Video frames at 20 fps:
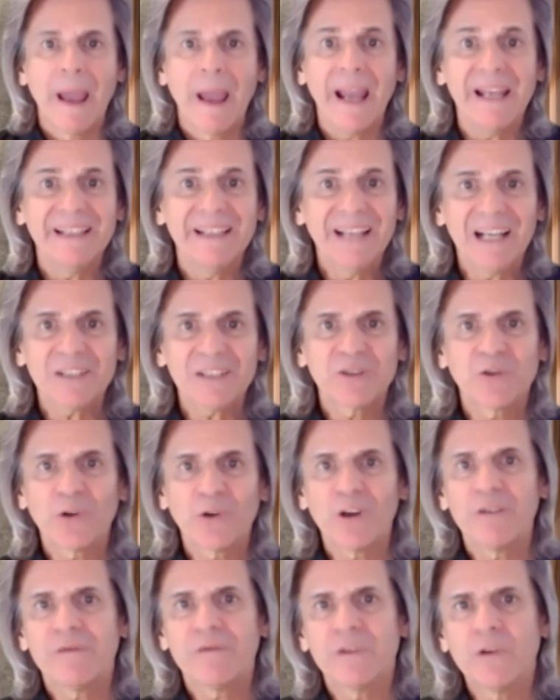Hey, not
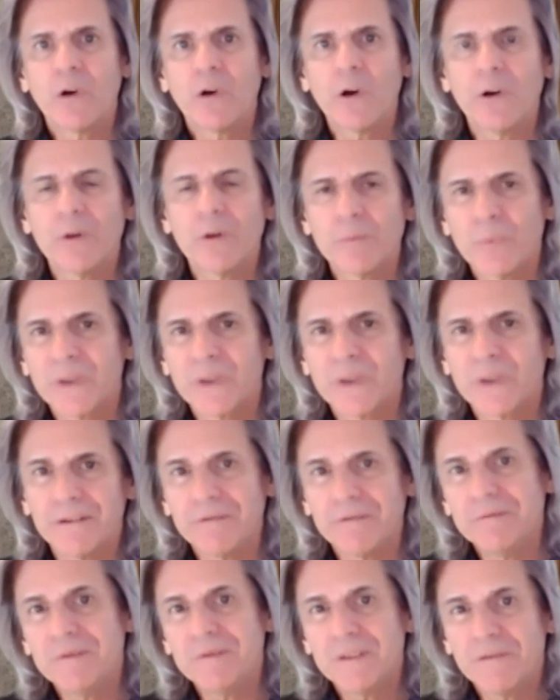sure if you heard, but
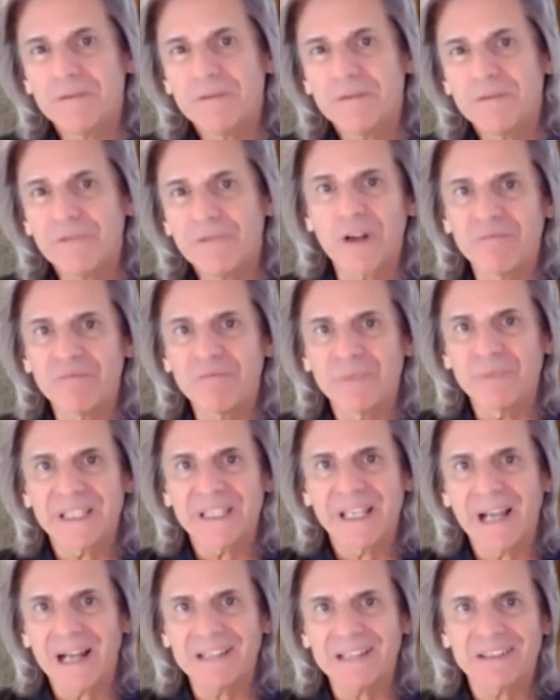the federal
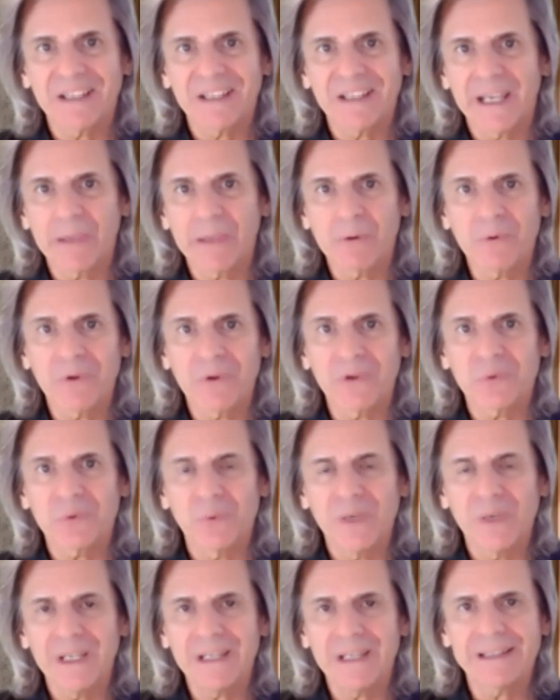government got together
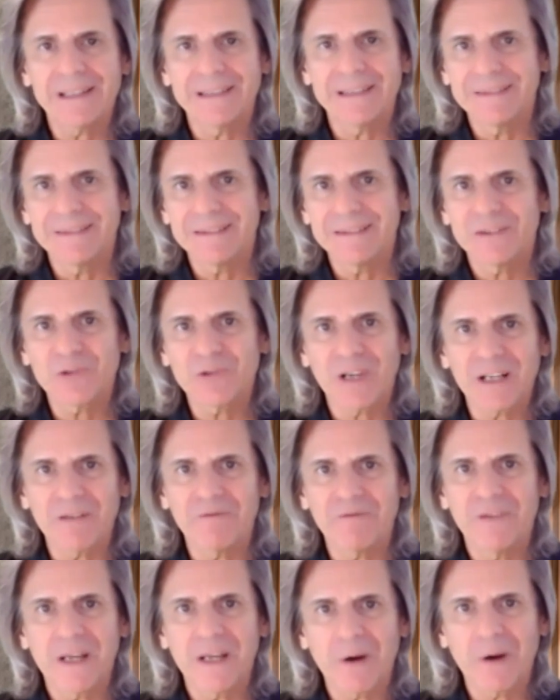this week and trying to
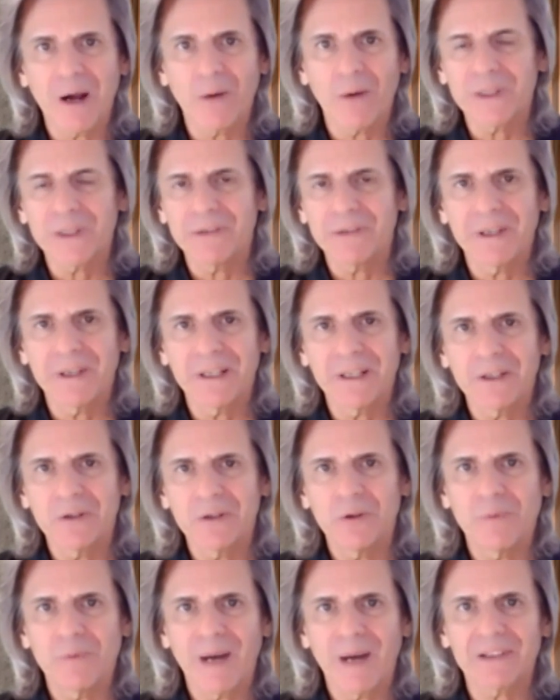figure out what they're going to
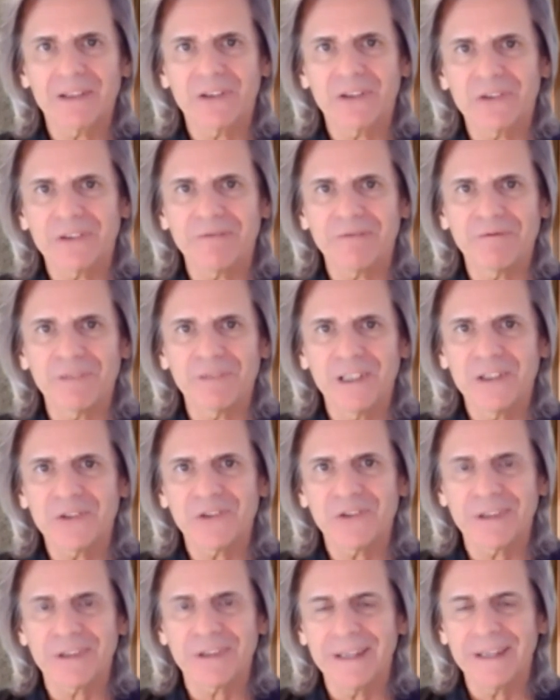do about this
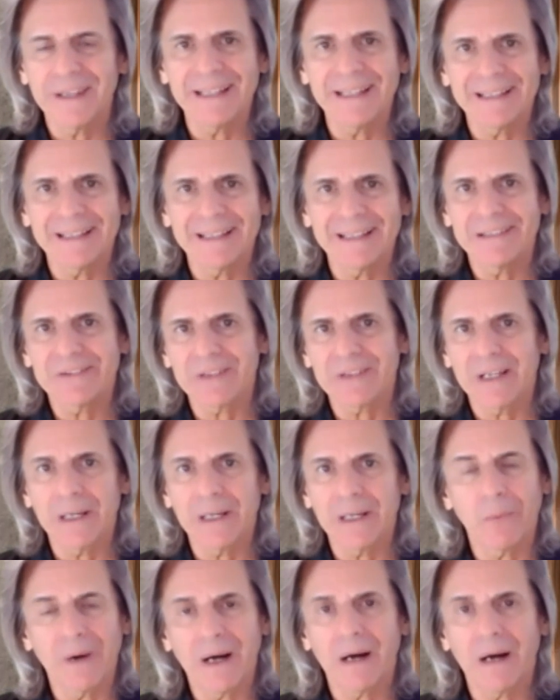inflation thing. And they
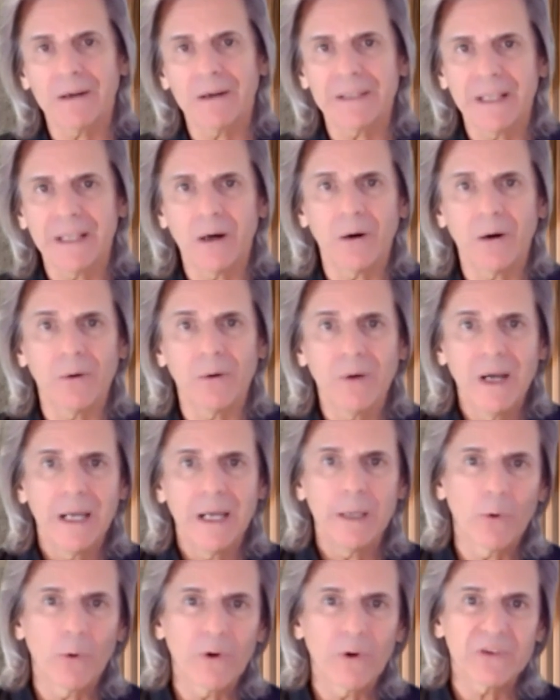decided, well,
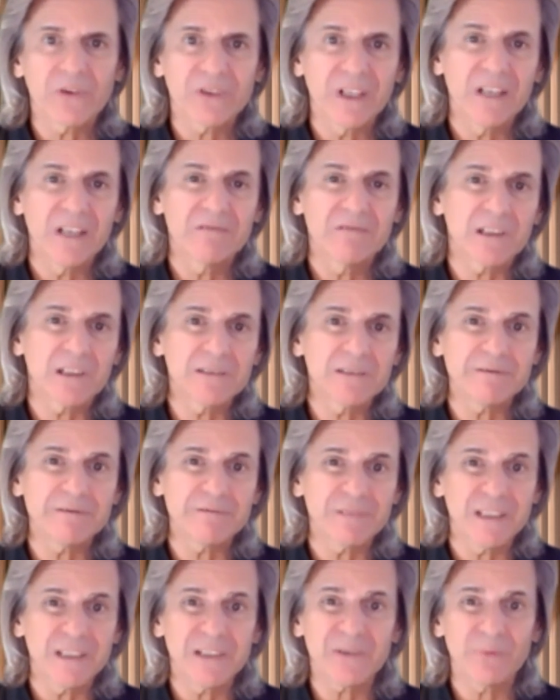in order to stay above
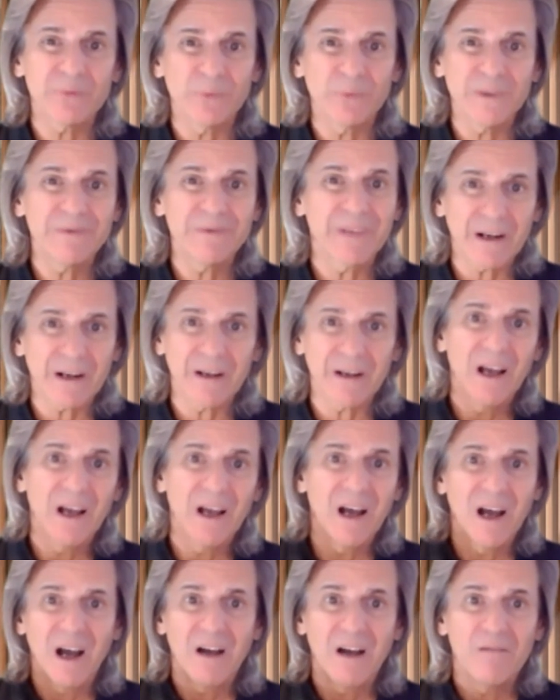inflation, we've got to
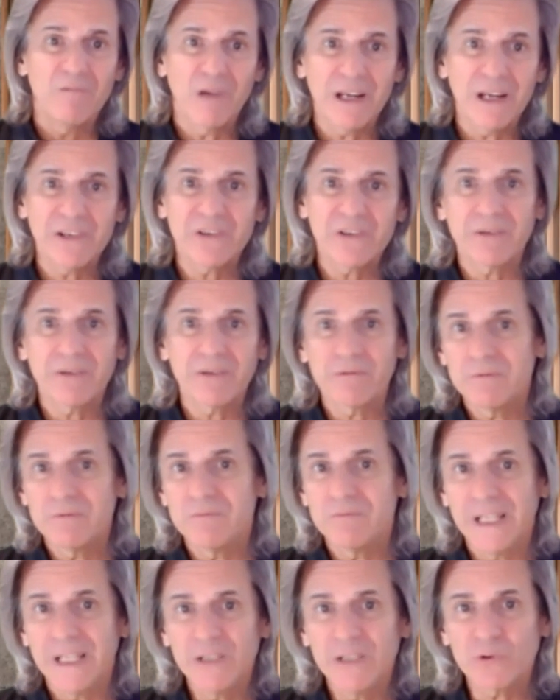raise the
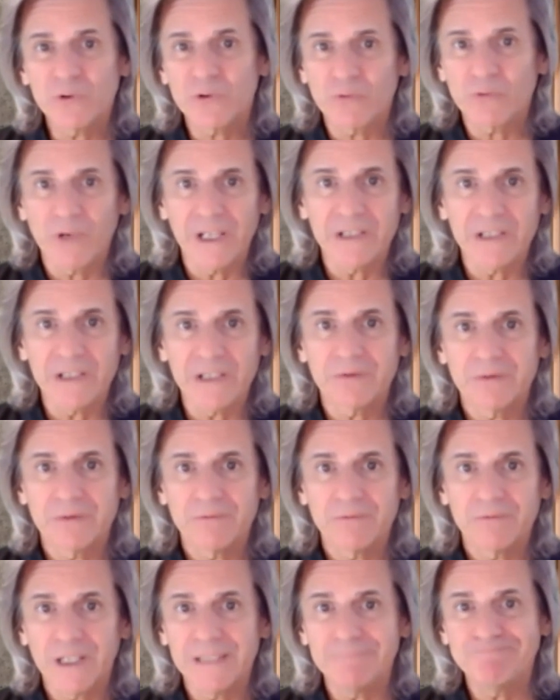interest rates,
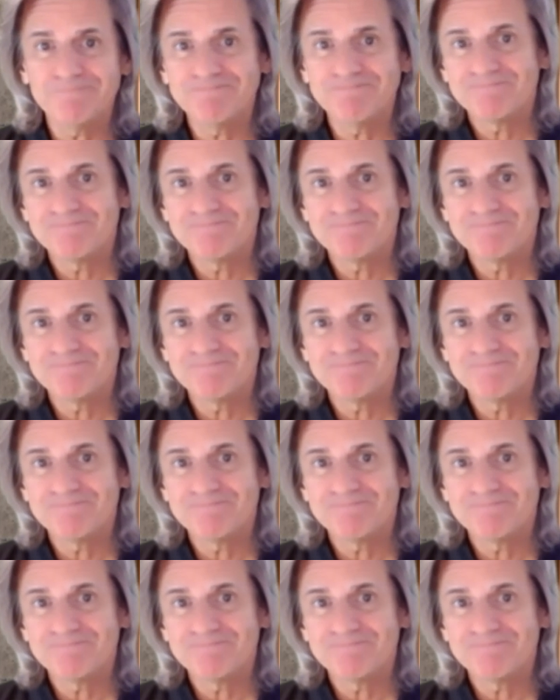right?